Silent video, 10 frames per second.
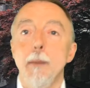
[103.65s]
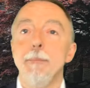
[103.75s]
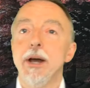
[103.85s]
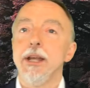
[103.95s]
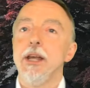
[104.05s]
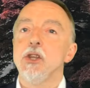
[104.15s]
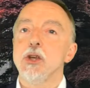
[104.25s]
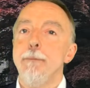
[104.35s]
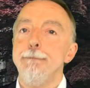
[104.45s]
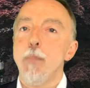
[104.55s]
but it's
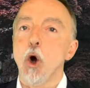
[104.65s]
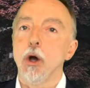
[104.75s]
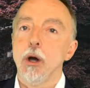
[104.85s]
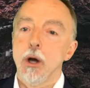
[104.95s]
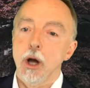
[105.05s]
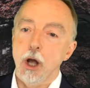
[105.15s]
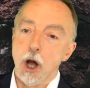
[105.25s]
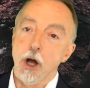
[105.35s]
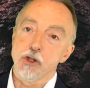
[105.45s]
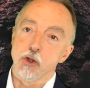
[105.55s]
a mock
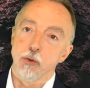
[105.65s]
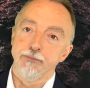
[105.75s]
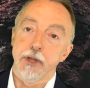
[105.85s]
castle.